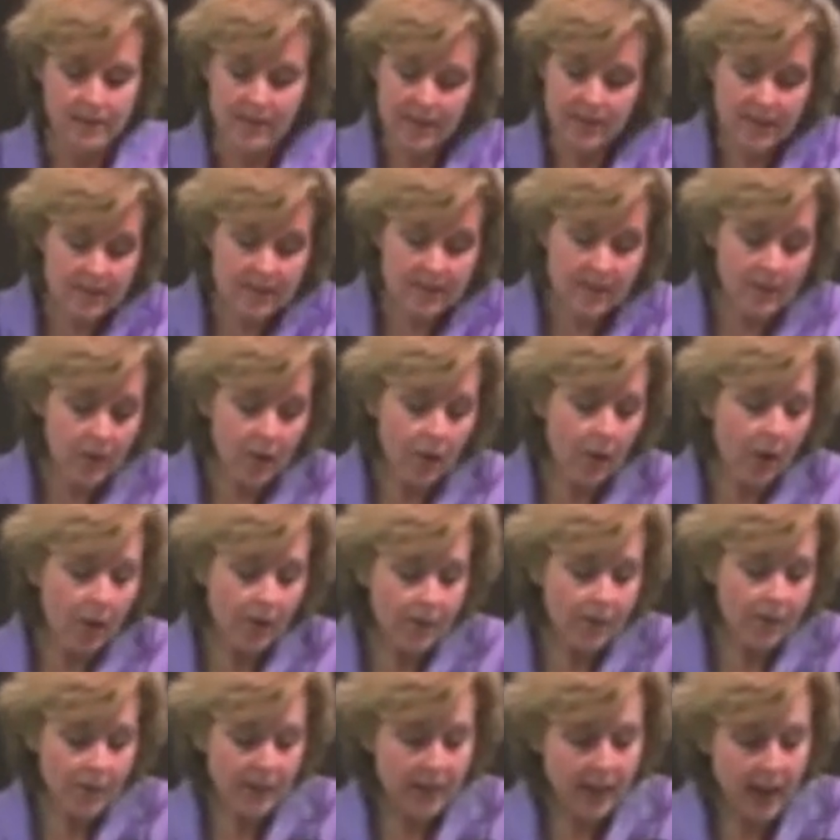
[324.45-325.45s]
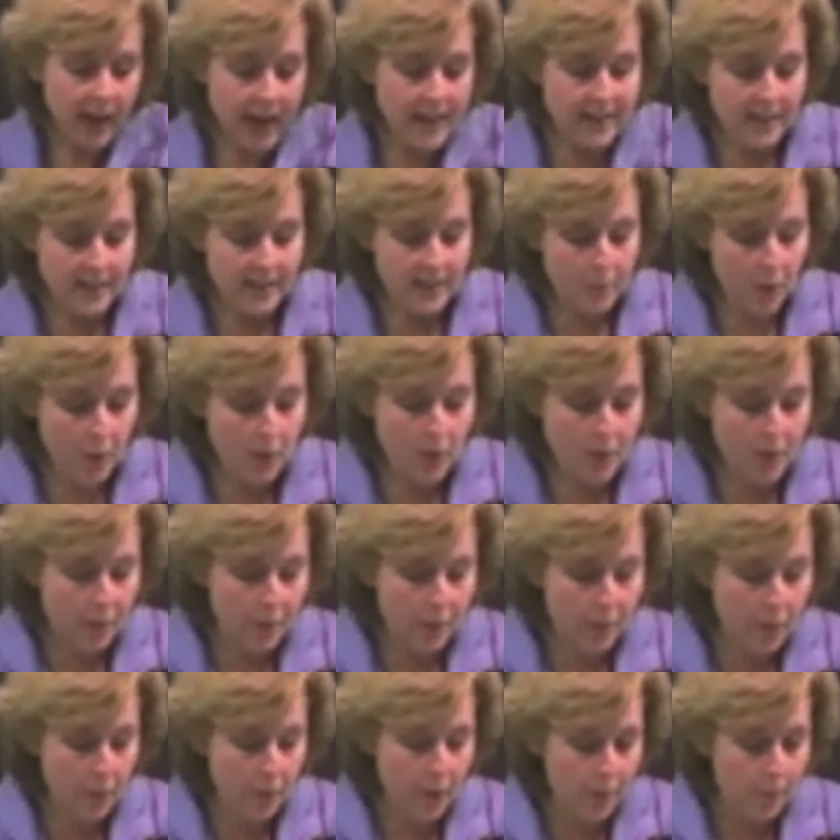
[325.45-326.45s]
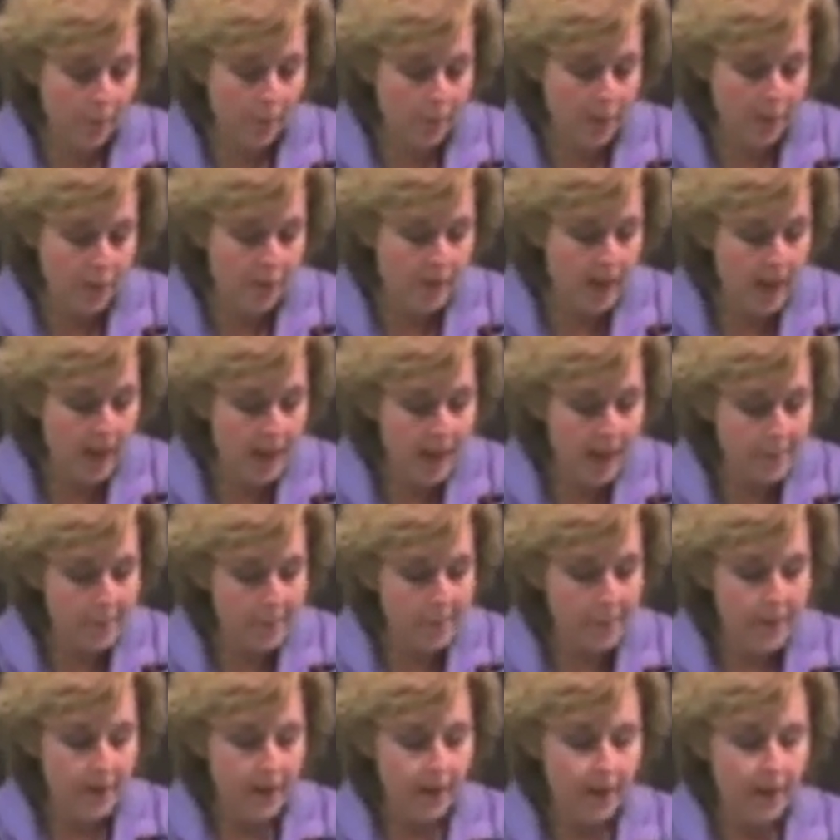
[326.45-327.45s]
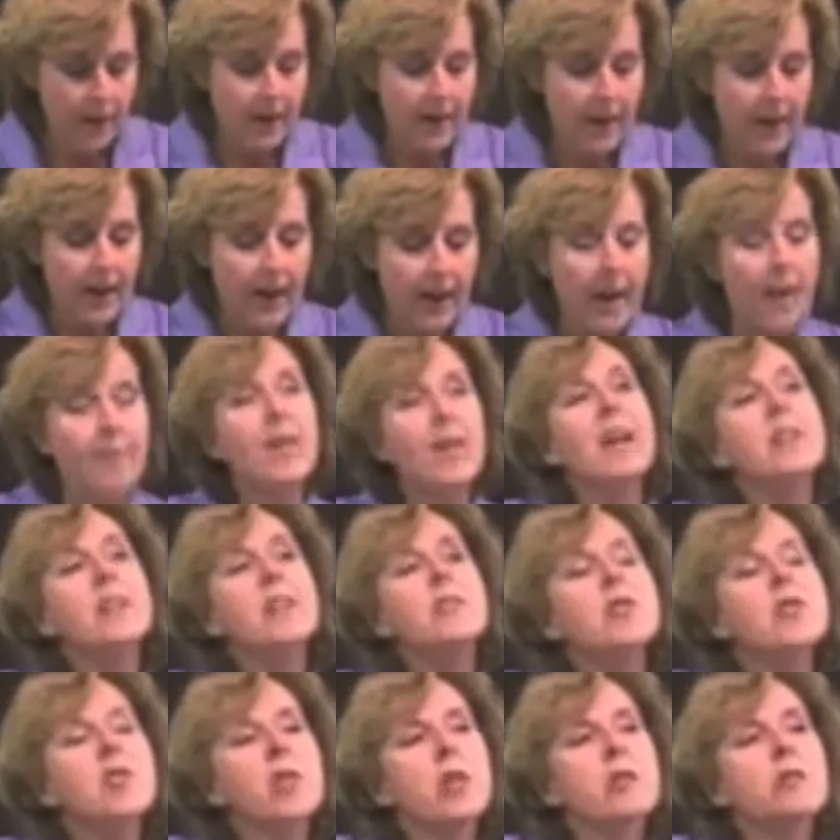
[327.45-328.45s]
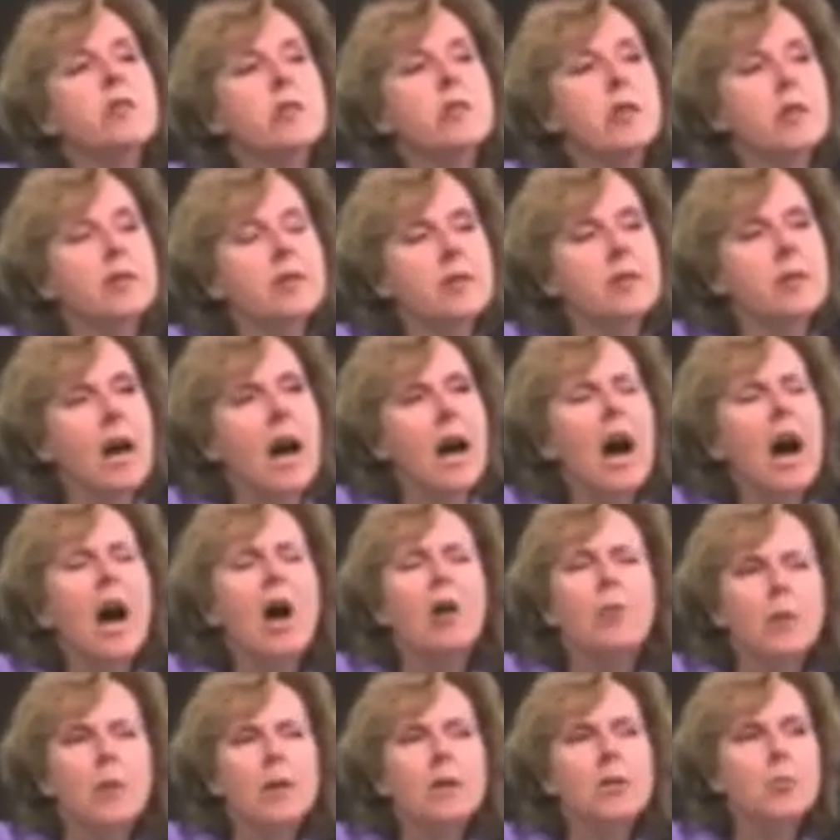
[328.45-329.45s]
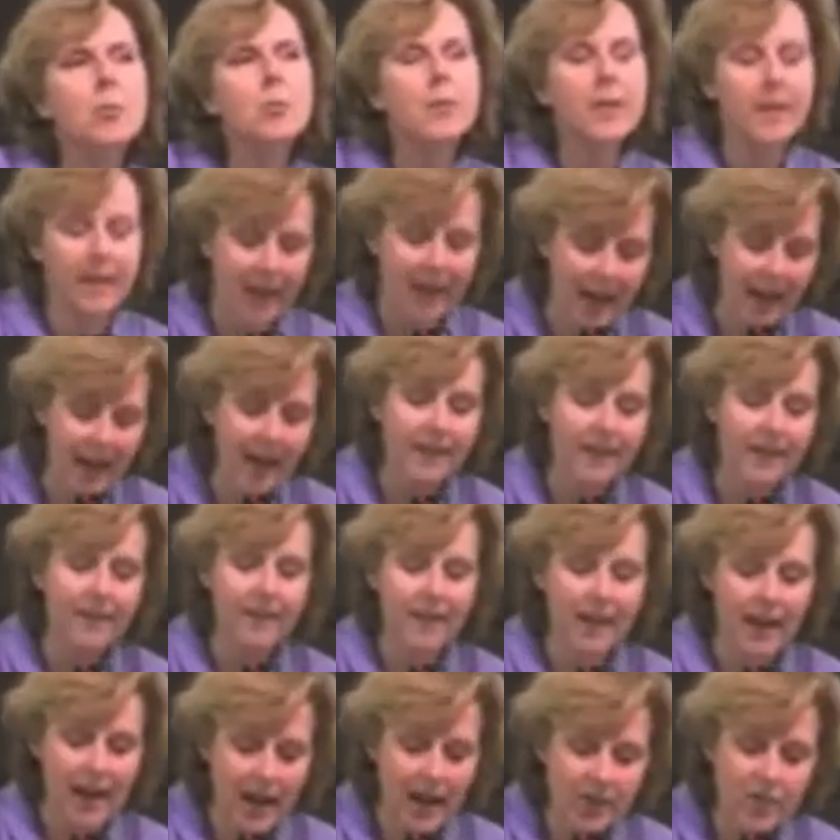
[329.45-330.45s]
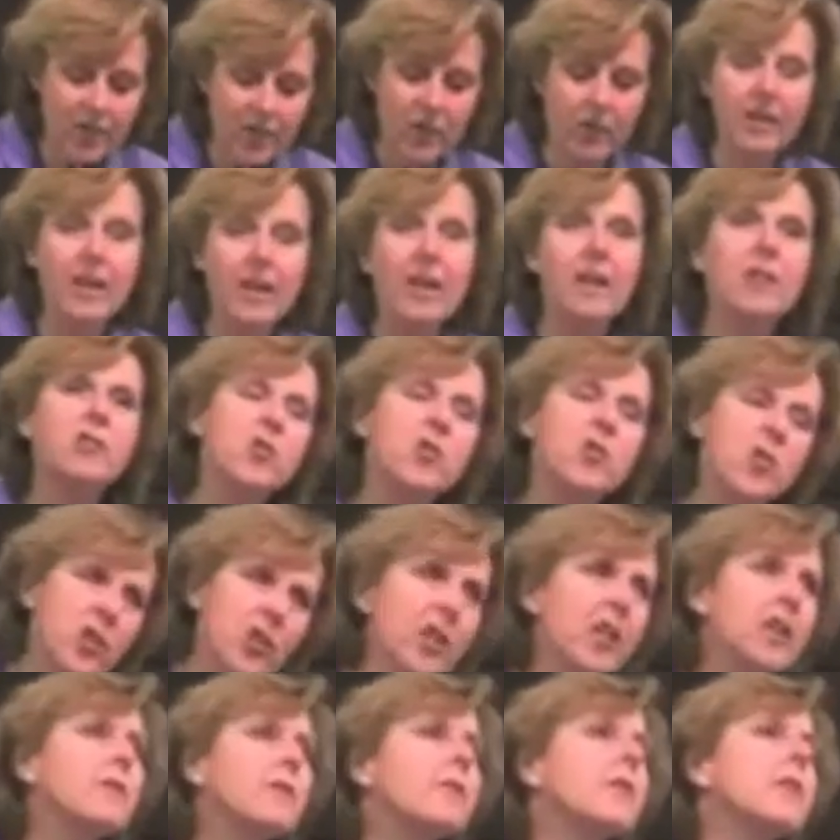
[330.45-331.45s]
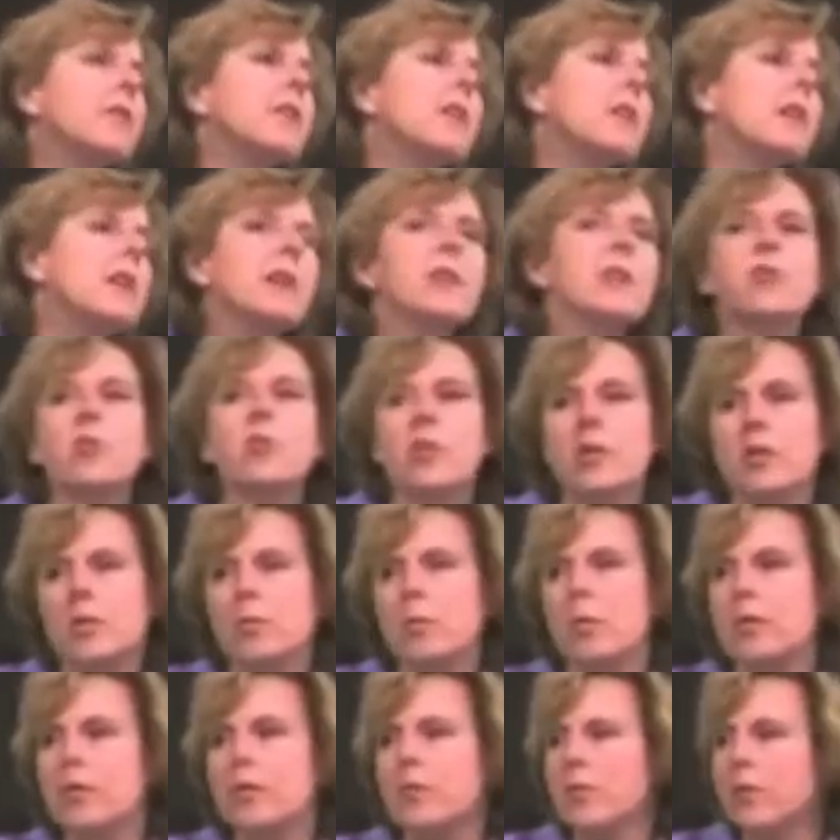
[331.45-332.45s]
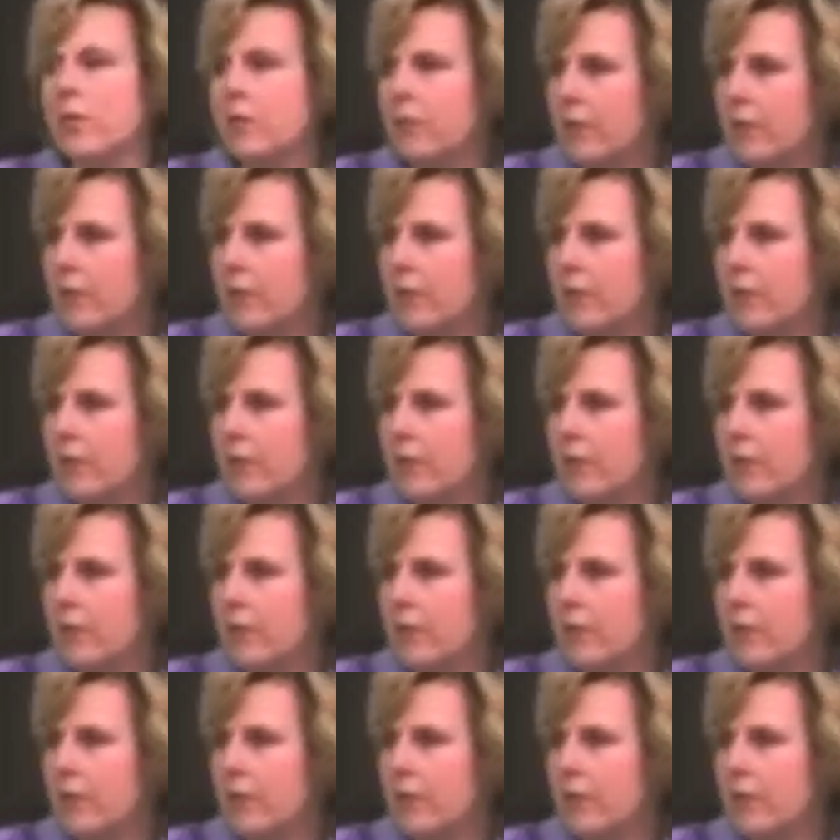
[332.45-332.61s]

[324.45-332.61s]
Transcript: This is no longer the case in most of Europe of today. And that shows us how much we can actually achieve in just one